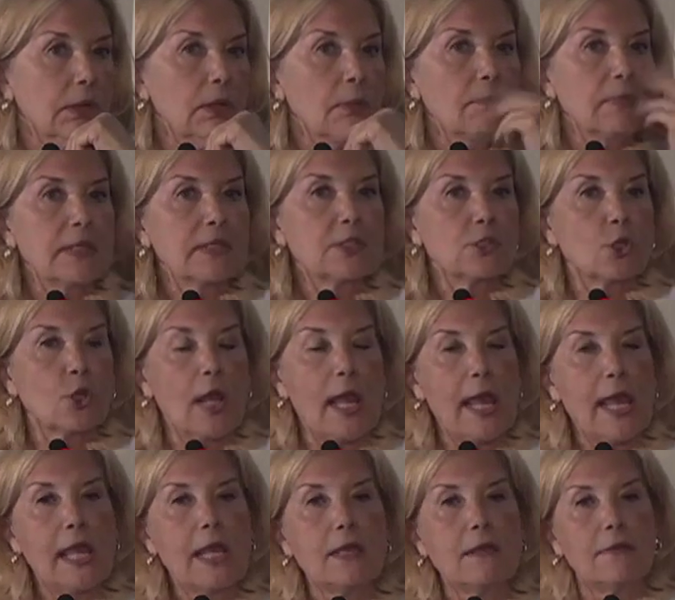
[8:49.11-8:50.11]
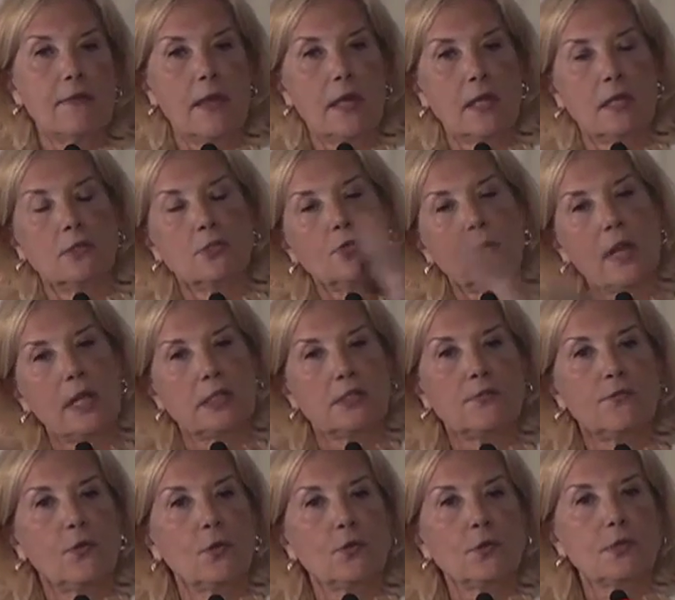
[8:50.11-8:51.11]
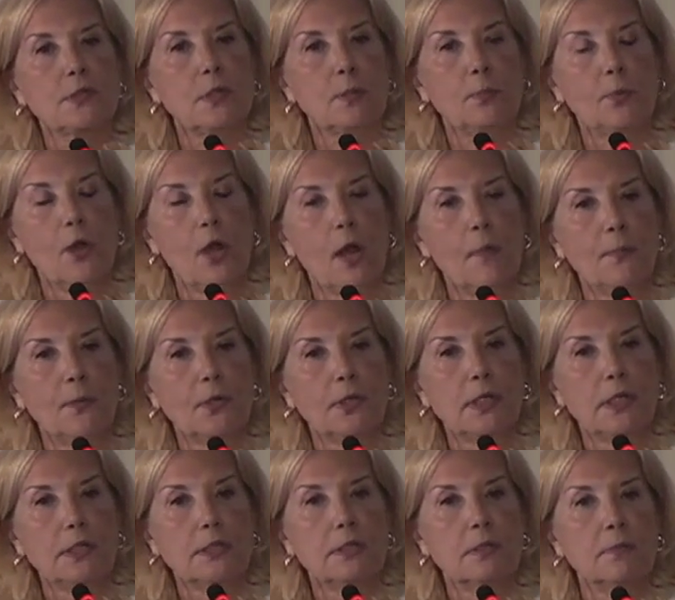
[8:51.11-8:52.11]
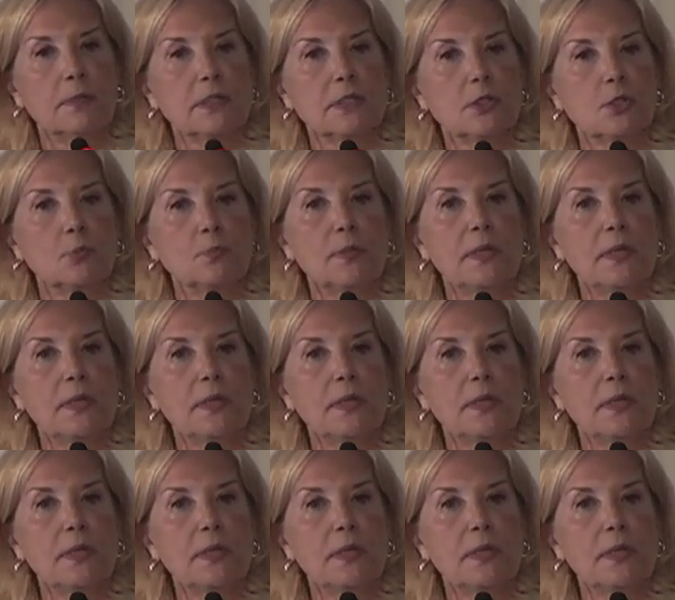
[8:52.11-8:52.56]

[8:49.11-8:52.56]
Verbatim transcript: Mr. A then transfers the property to Mr.